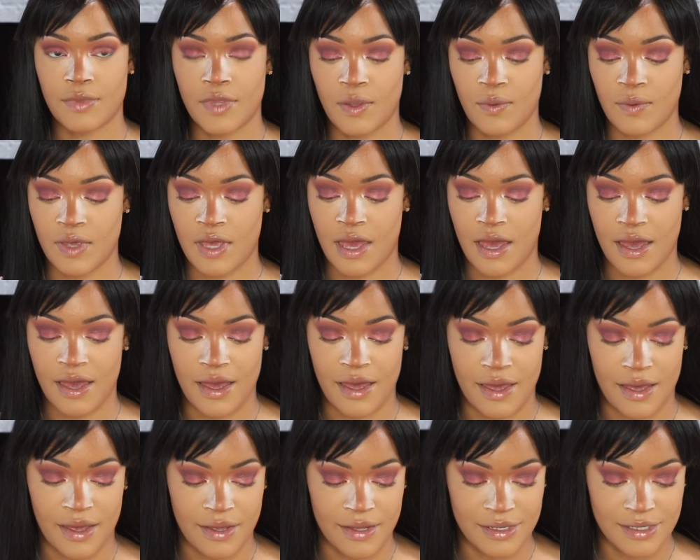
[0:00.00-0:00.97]

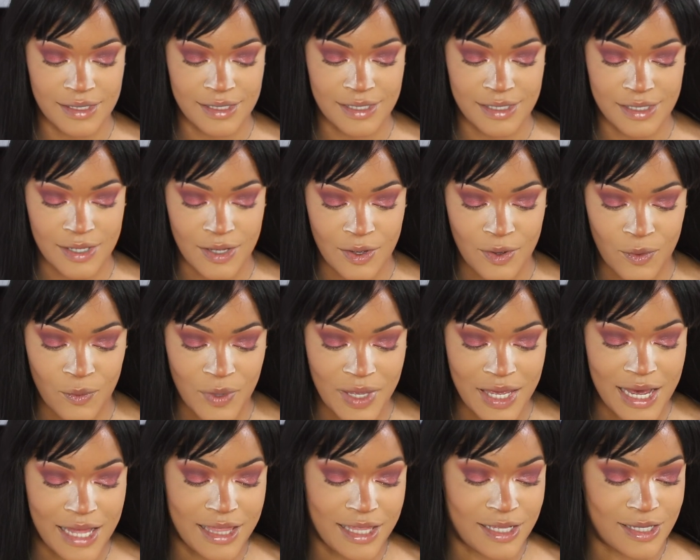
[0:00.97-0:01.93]
Okay, so we
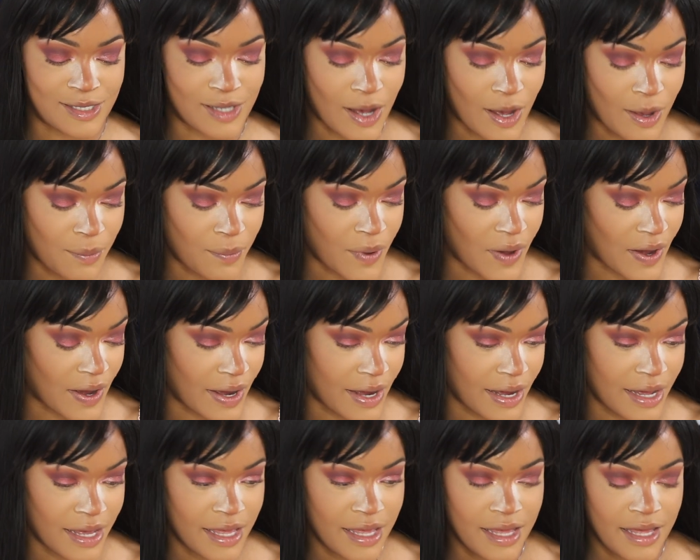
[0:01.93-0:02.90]
got the top
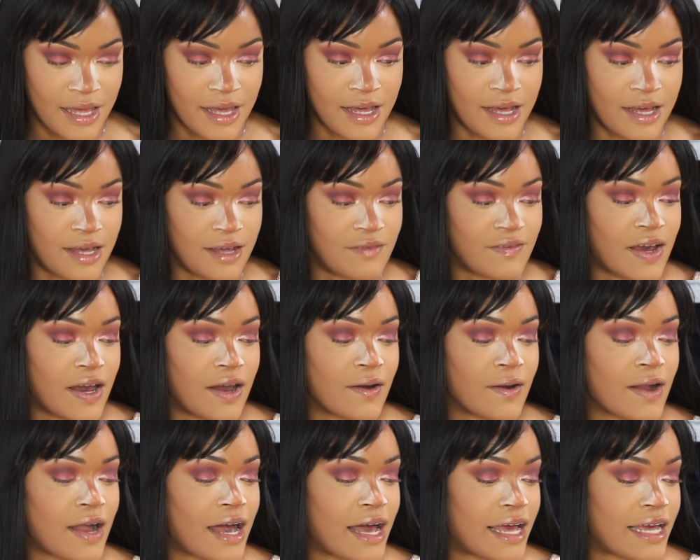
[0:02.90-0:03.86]
part of
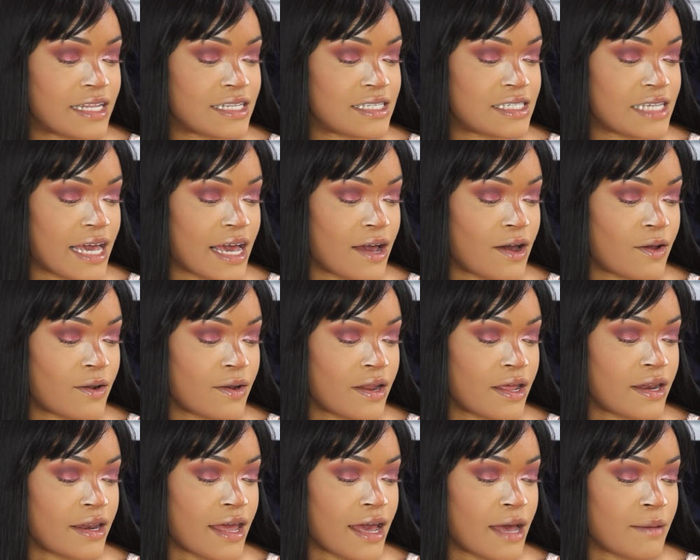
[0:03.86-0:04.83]
our eye down.
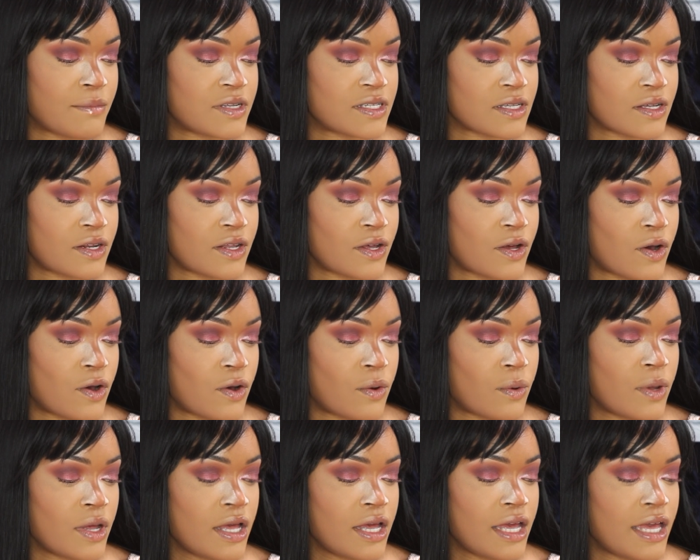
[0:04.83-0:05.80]
Now I'm just gonna go
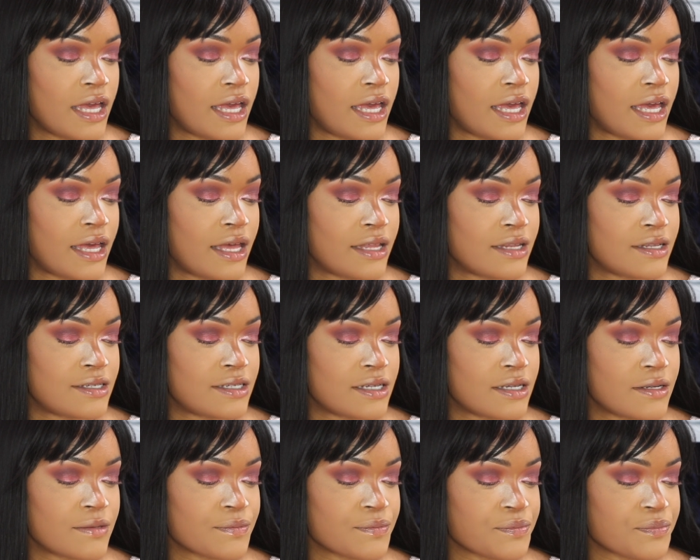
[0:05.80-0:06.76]

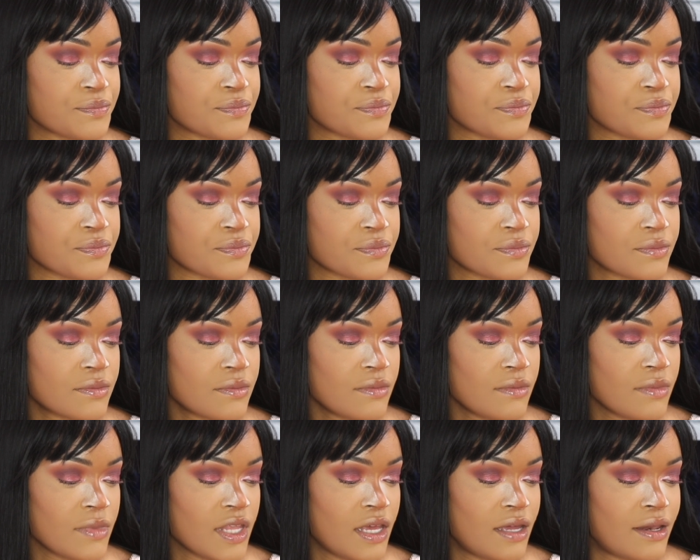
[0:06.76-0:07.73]
and
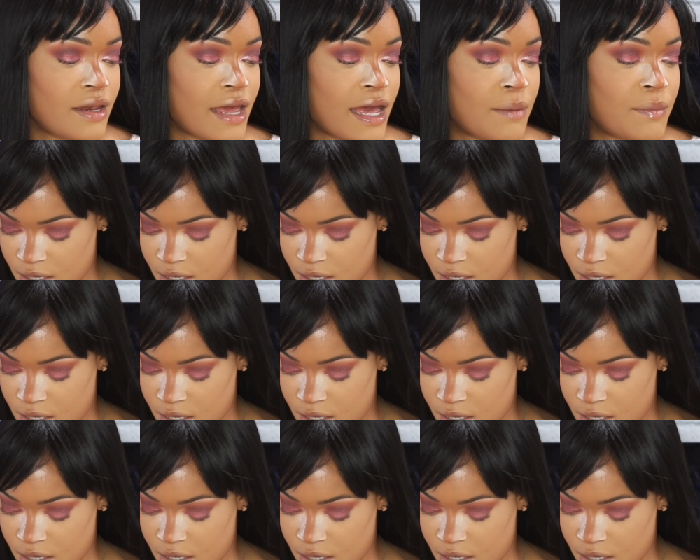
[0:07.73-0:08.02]
Now